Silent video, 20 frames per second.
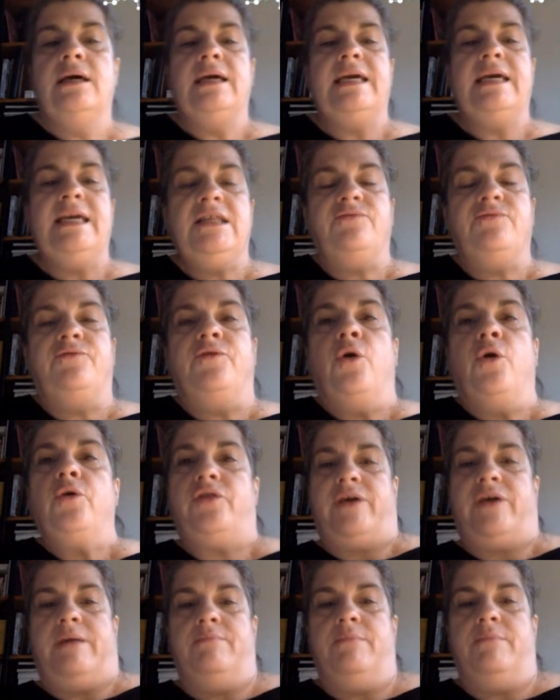it for
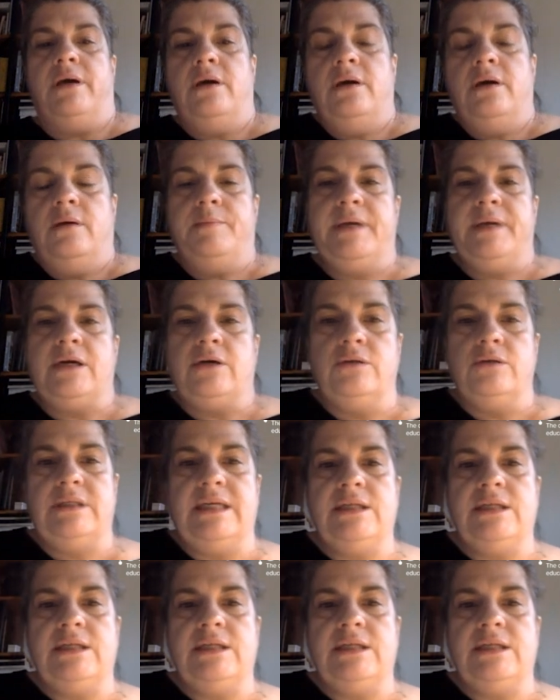them because they